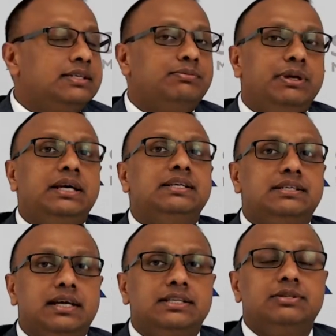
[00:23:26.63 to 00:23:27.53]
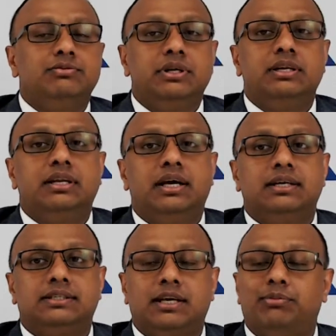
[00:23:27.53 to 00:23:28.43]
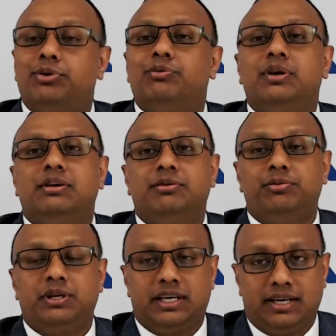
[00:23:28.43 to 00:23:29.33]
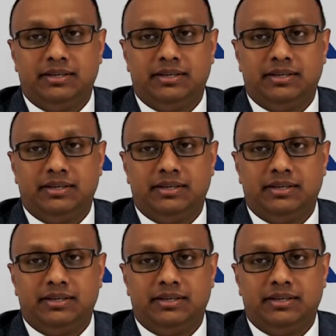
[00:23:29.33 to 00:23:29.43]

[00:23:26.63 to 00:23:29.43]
Be in touch. We'll support wherever we can.